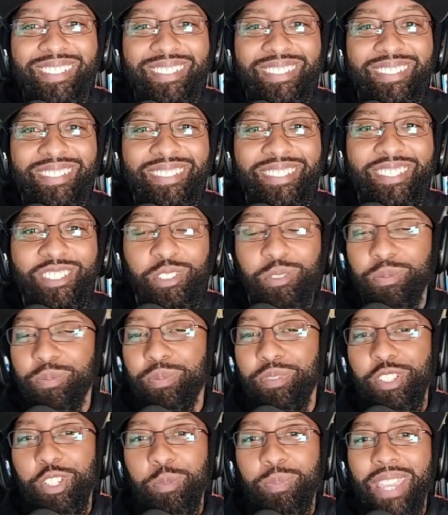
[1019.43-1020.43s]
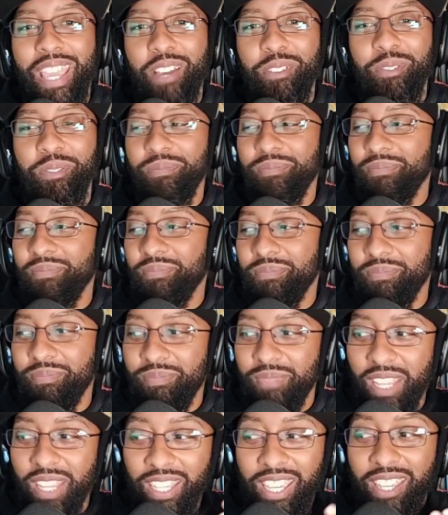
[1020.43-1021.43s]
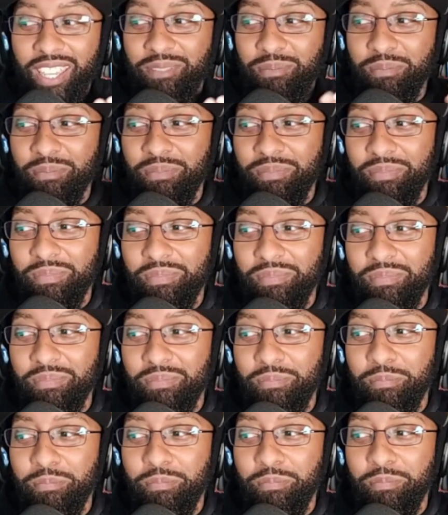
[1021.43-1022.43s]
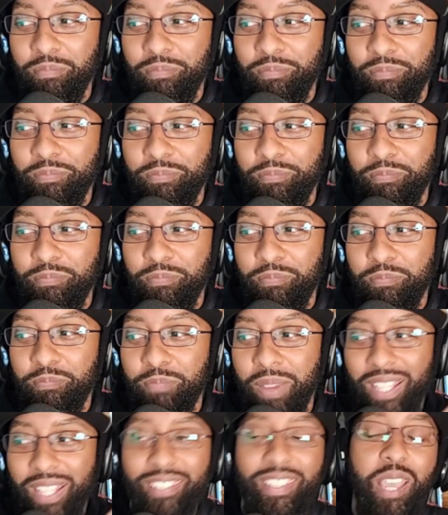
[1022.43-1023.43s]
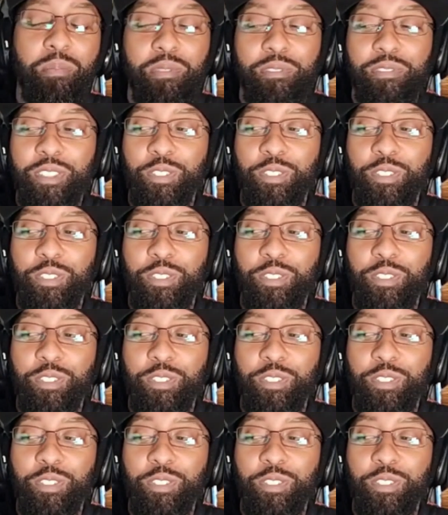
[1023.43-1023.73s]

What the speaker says: She'll be out again. By the time of this